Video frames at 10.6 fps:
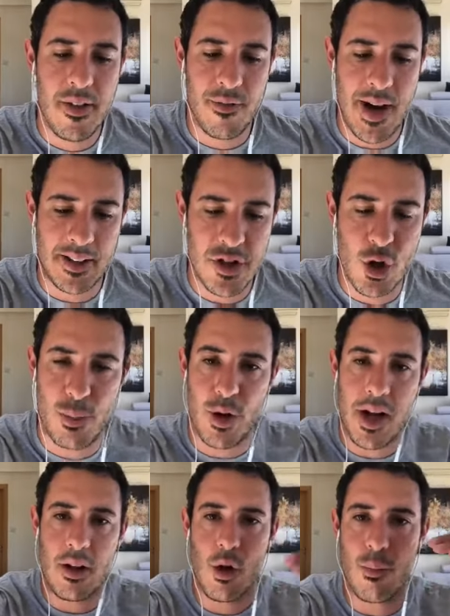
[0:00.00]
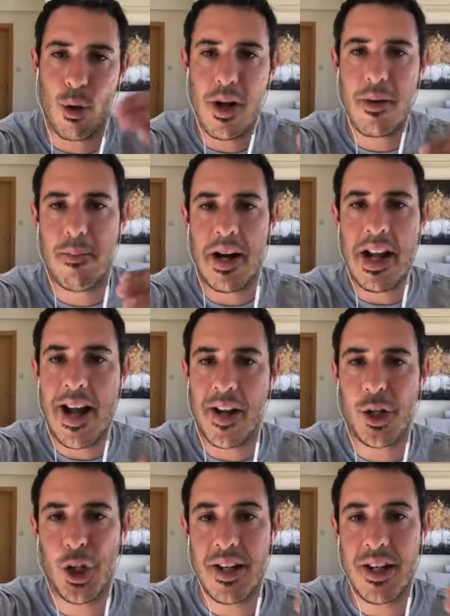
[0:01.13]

fact is you're putting money and energy